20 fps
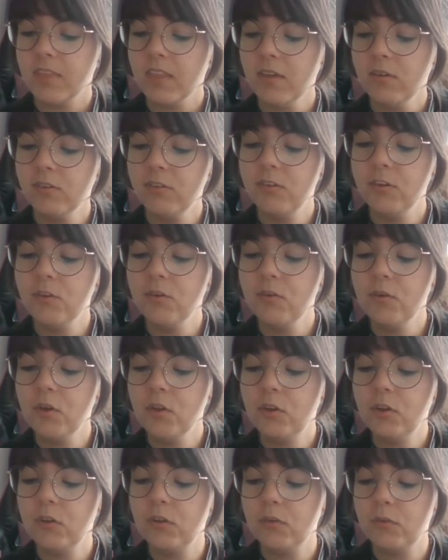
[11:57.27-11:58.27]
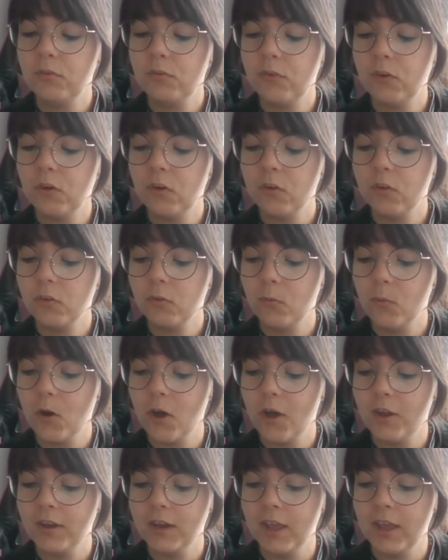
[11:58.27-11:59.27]
So the first
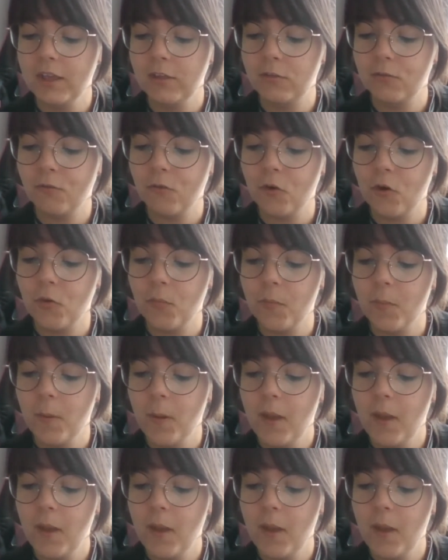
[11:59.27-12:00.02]
one is from